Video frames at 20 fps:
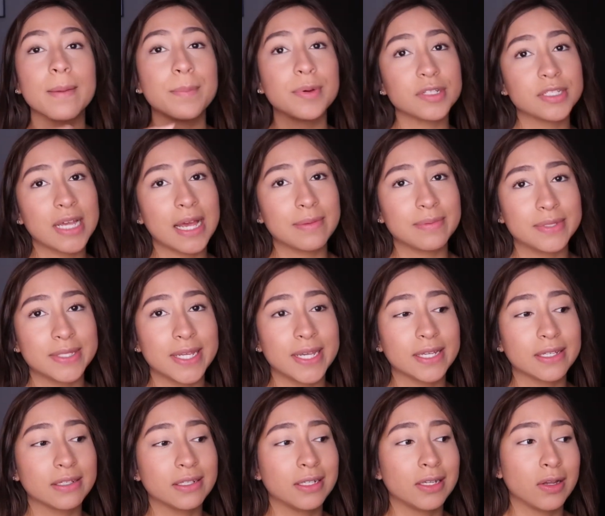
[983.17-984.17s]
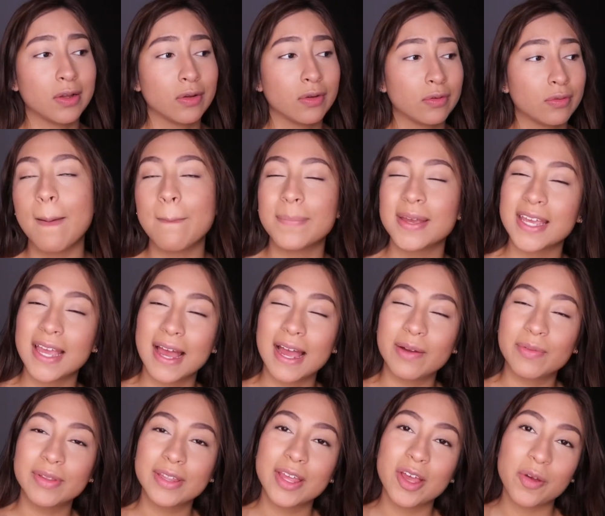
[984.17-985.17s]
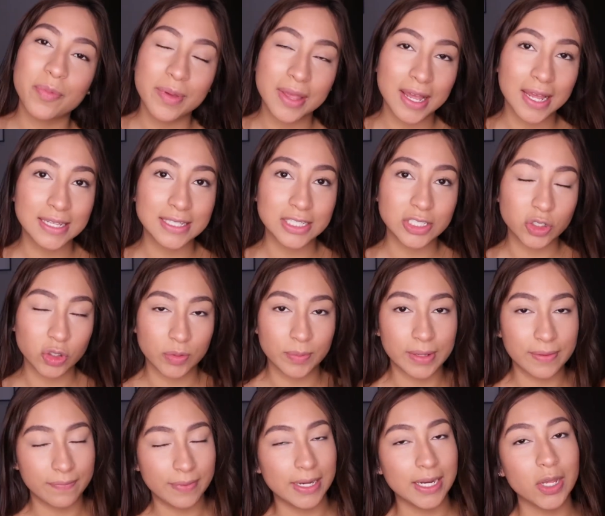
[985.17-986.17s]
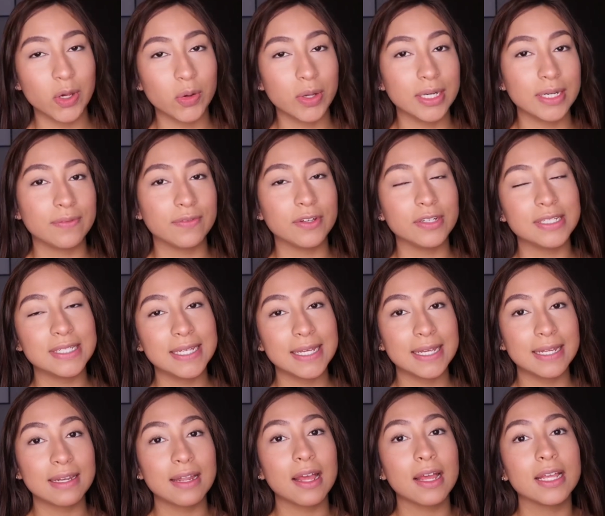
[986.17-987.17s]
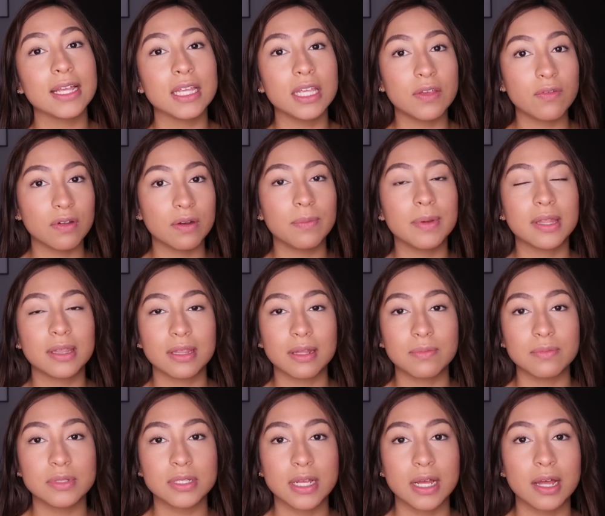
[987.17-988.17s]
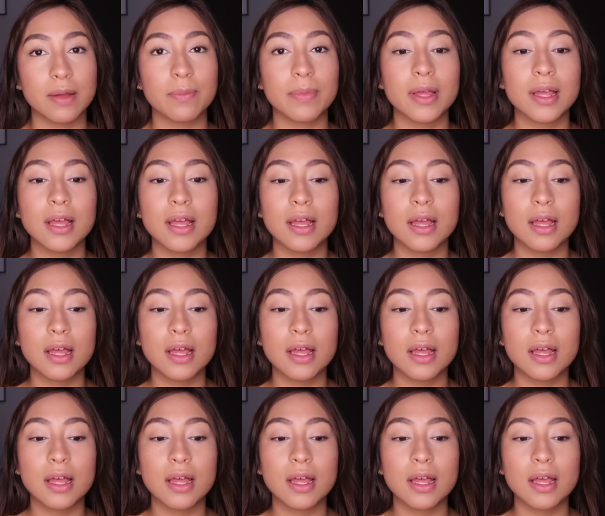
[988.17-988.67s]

Put chapstick, you know. But yeah, I really hope you guys enjoyed my video, and if you did, give it a big thumbs up.